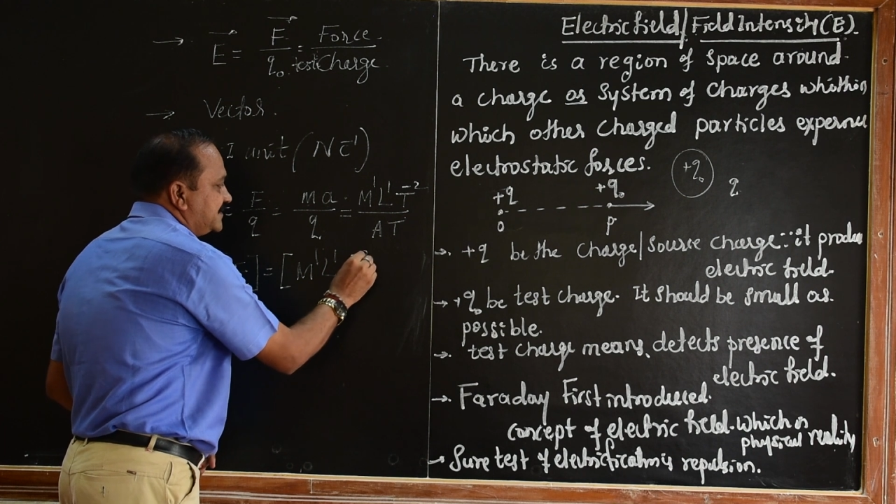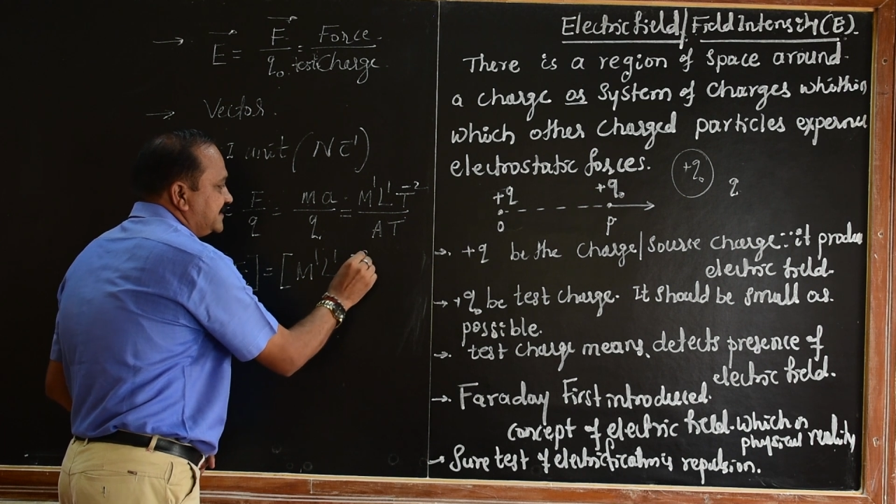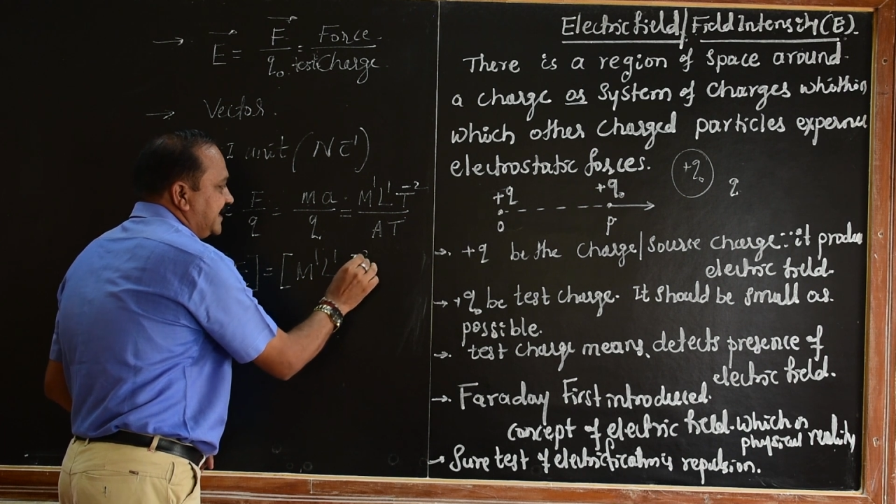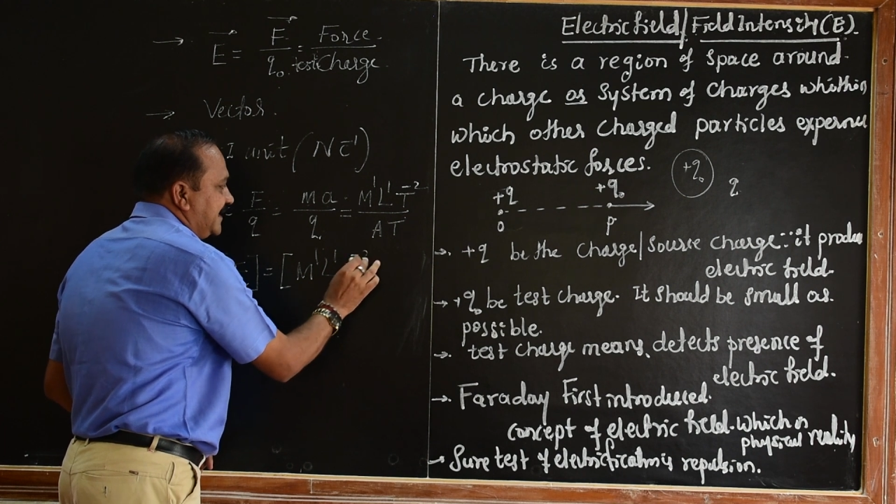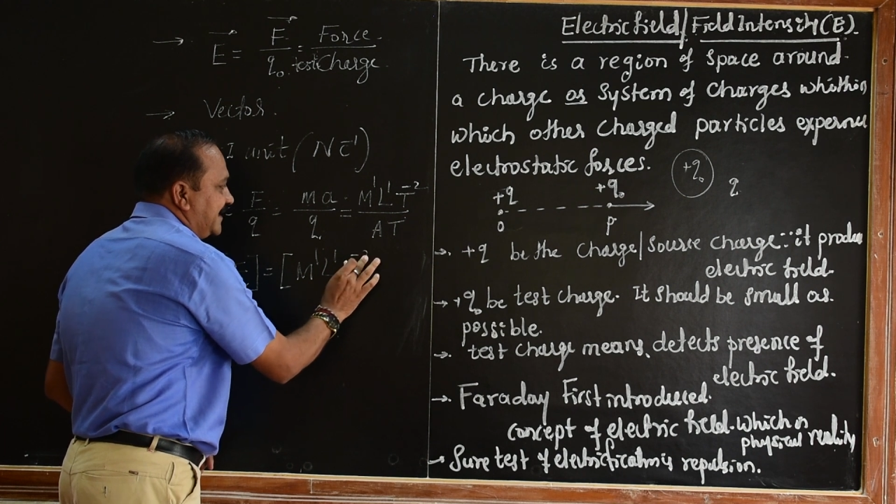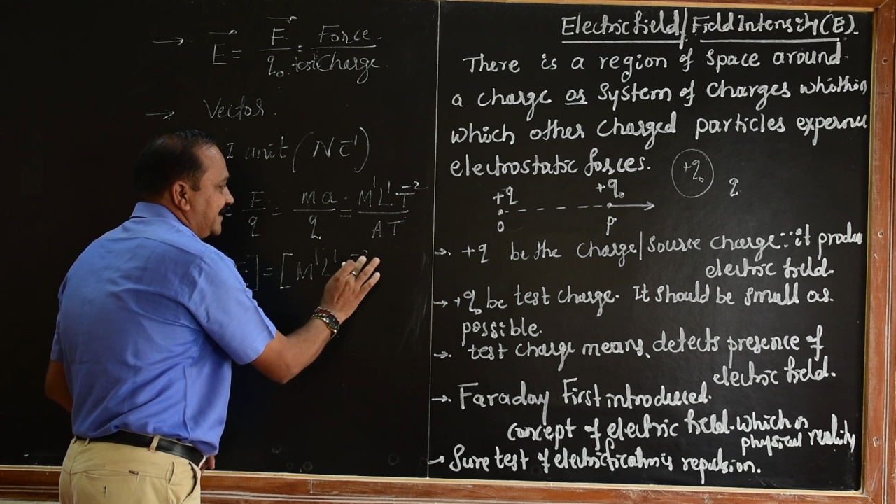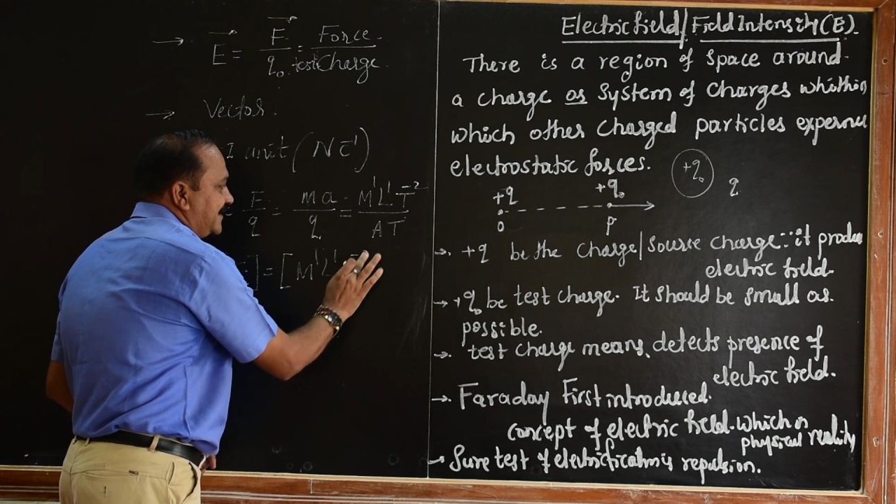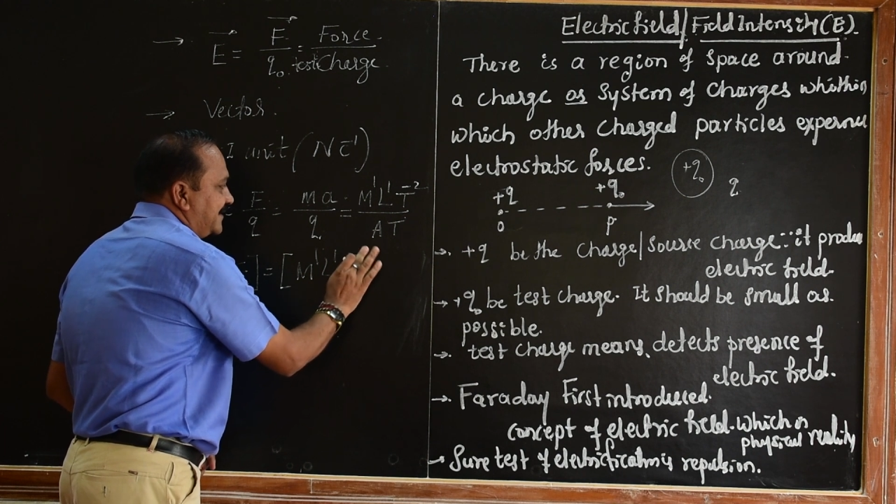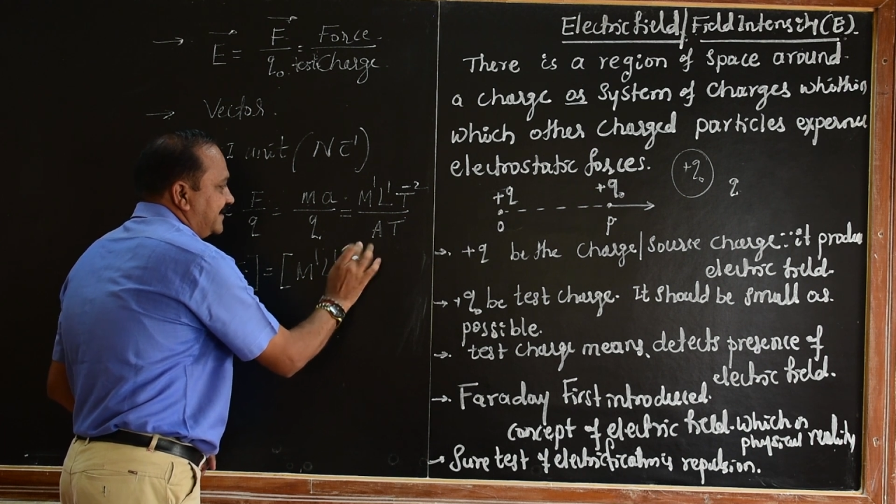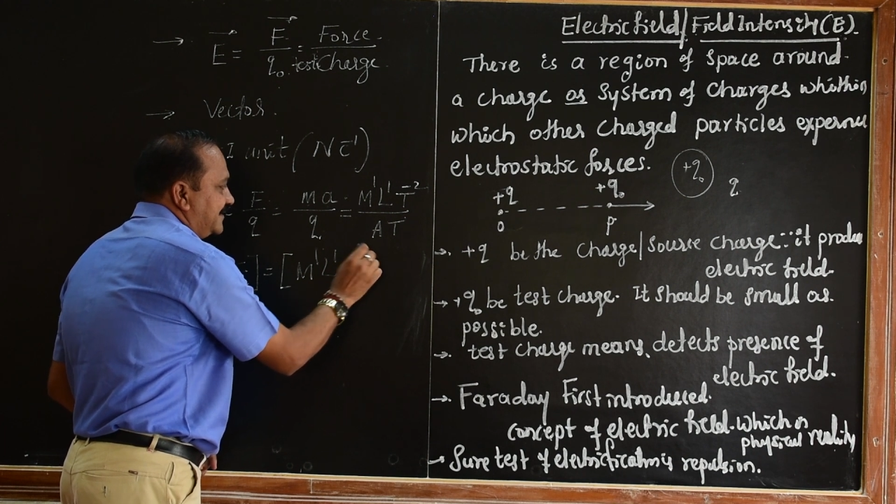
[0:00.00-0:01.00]

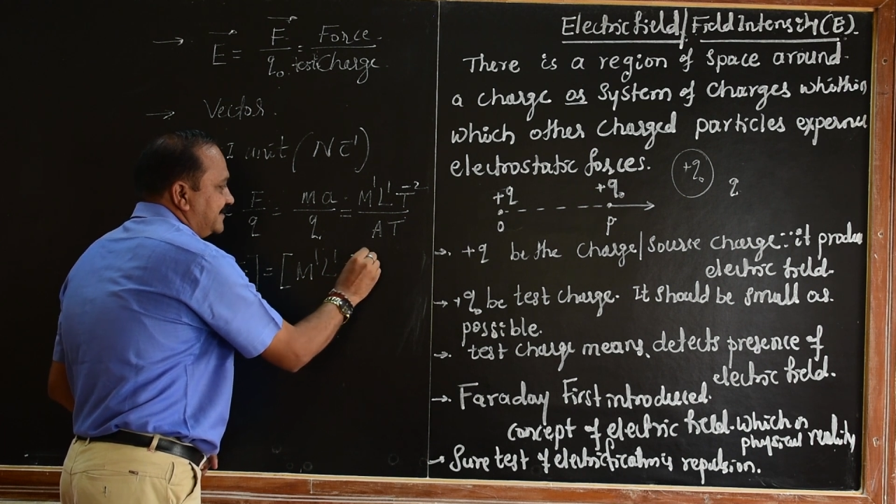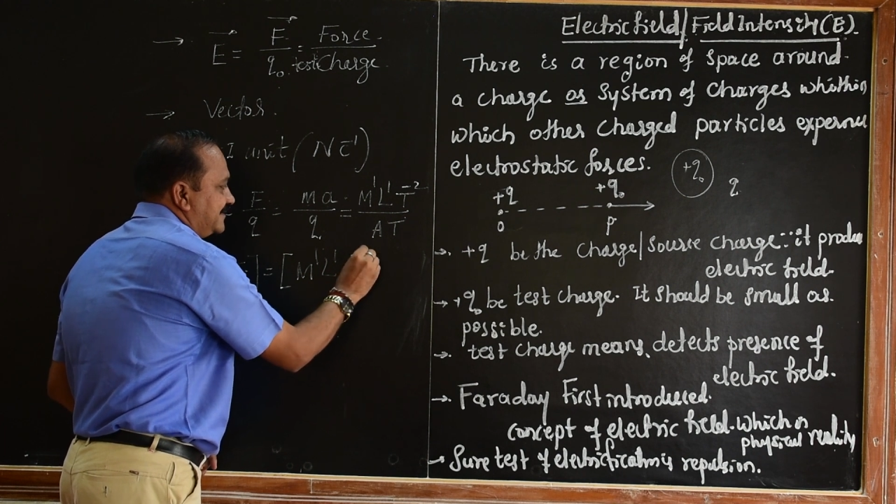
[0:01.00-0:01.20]
3,